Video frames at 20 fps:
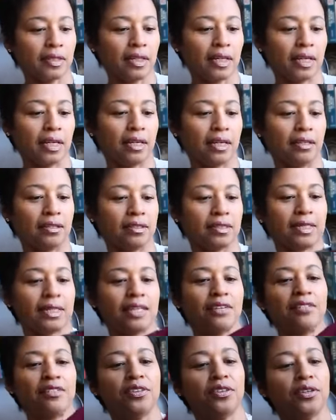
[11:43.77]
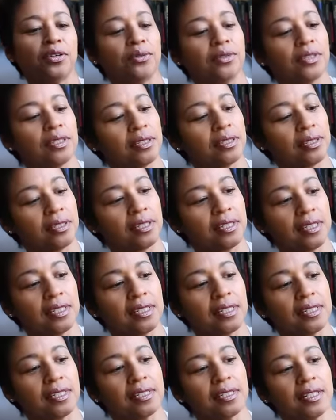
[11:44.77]
And even though this
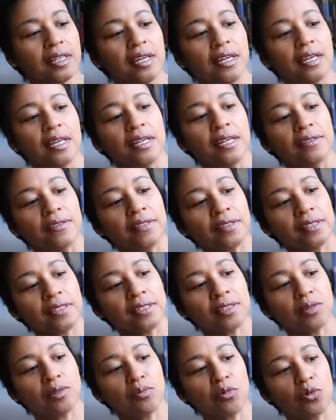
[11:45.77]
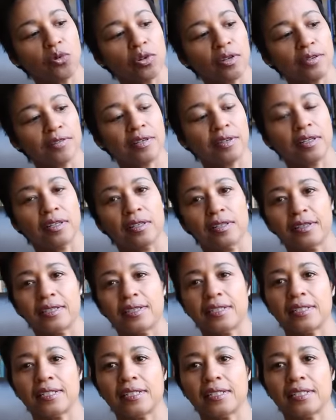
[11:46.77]
is more of a,
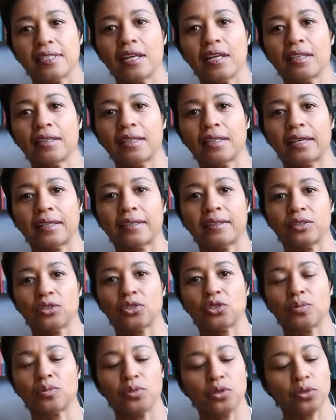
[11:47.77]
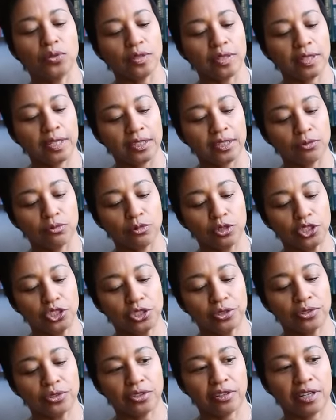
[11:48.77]
it's not like the smooth that would
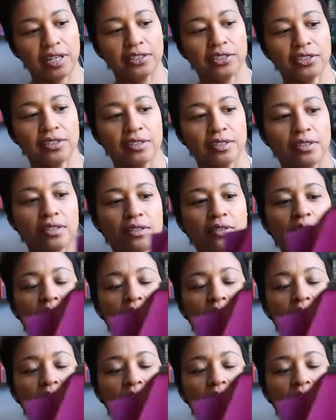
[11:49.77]
show scratches, it's a